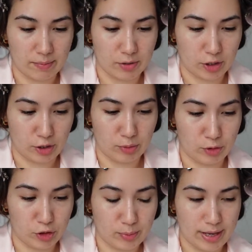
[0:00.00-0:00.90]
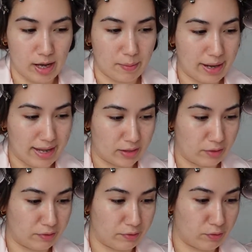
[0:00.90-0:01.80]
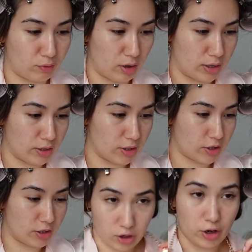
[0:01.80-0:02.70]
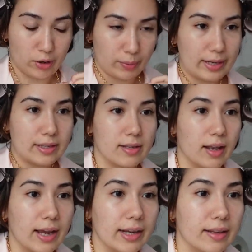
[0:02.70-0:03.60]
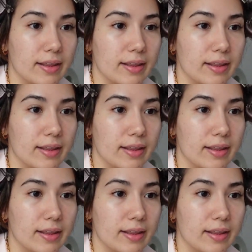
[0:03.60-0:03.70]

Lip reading: so you do it up at the front, so it's like